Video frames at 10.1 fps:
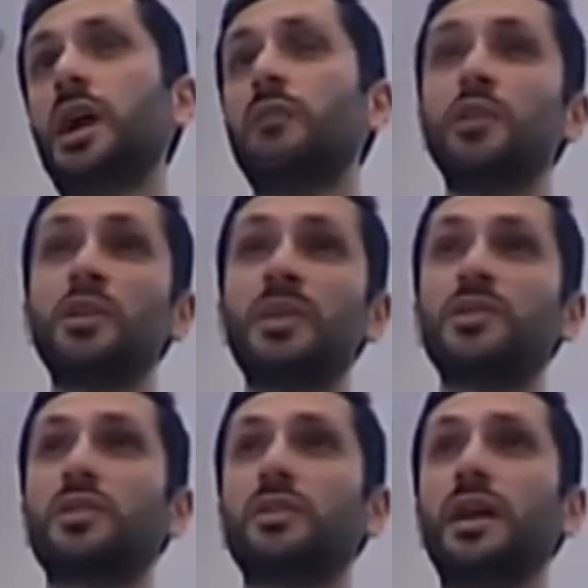I've already
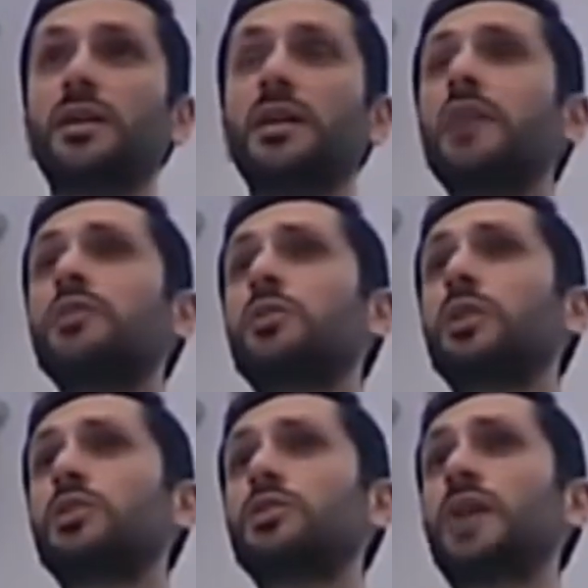mentioned that. And how do you
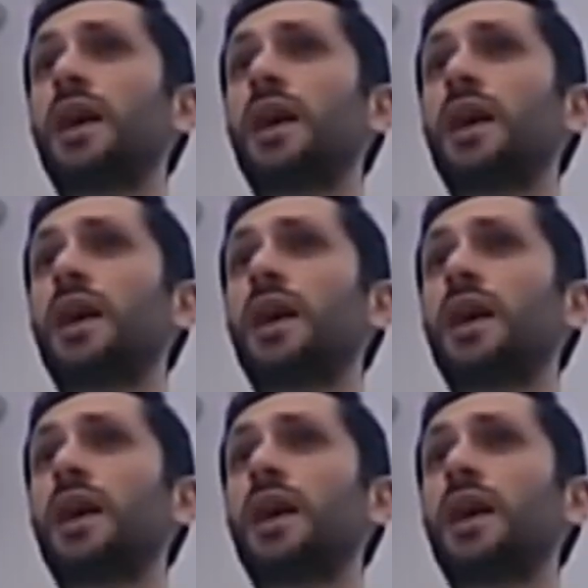want to do